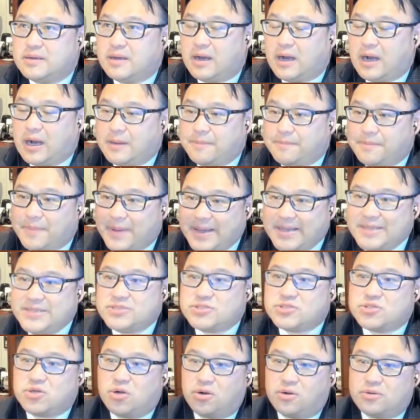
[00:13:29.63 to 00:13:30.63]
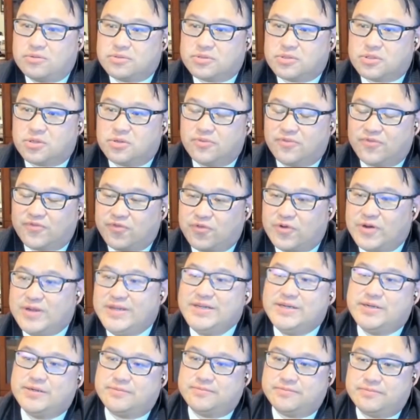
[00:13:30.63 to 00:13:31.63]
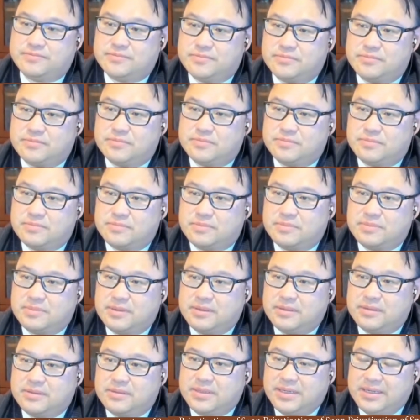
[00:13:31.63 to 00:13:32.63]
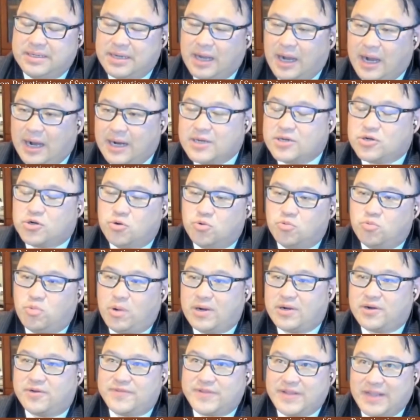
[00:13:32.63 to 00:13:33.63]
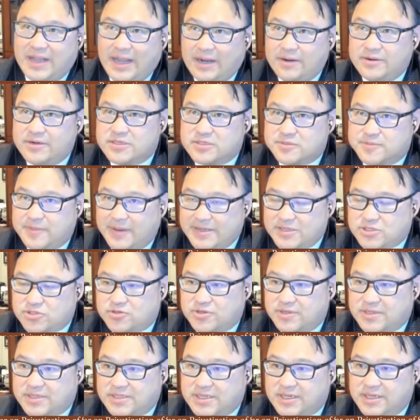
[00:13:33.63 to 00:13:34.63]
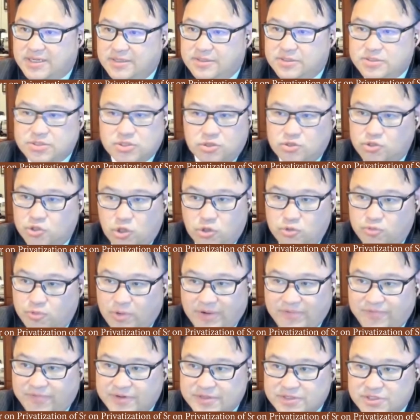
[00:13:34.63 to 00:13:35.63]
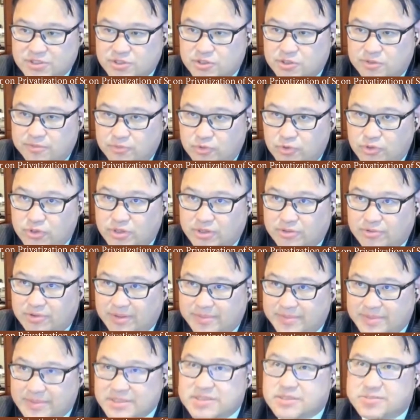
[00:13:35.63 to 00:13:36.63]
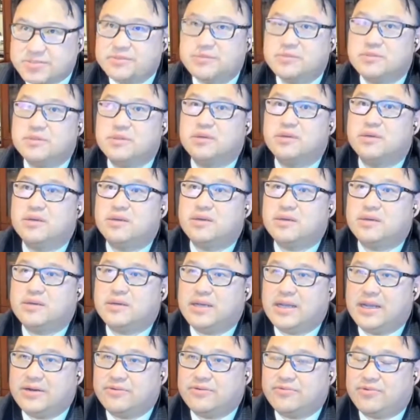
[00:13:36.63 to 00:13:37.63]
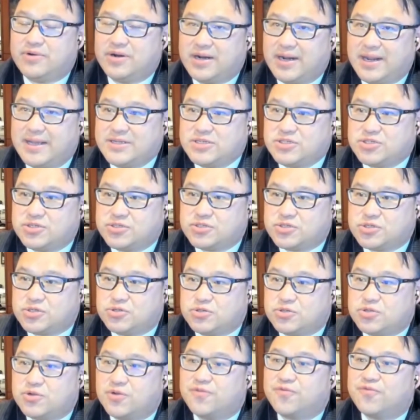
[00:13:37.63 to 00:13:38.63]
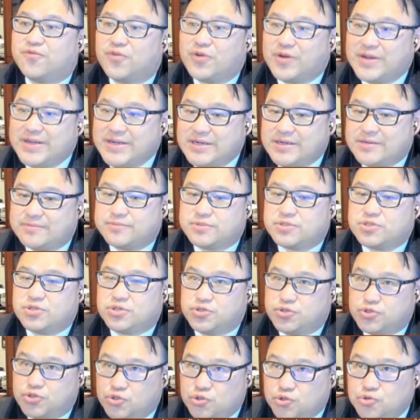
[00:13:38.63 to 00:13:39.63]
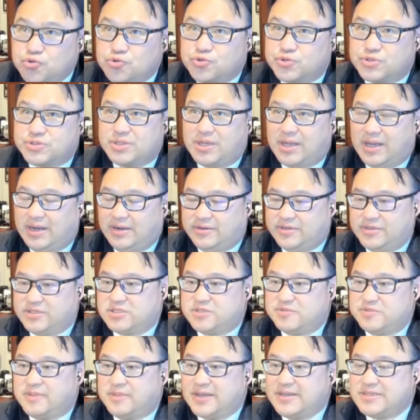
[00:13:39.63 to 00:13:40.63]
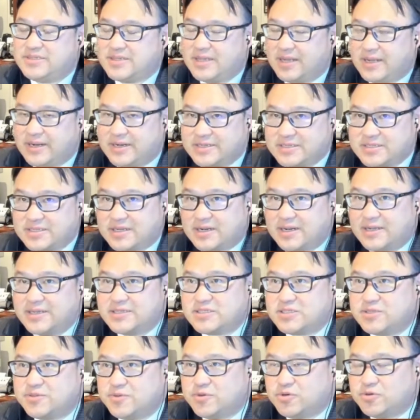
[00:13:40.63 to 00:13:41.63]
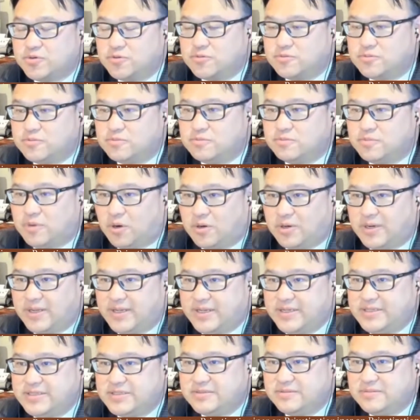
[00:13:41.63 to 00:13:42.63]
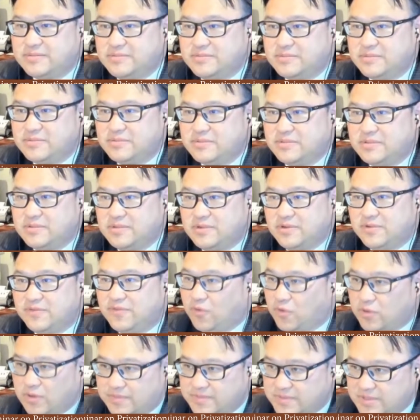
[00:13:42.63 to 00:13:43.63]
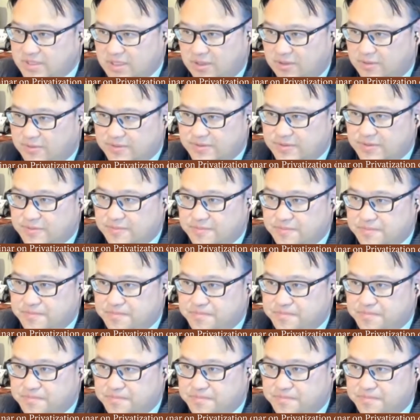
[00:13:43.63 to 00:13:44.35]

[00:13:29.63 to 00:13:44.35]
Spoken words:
are based on the freedom in Article 1 of the Outer Space Treaty, so no reference to the Moon Agreement, in relation to the freedom to use outer space and its celestial bodies for themselves.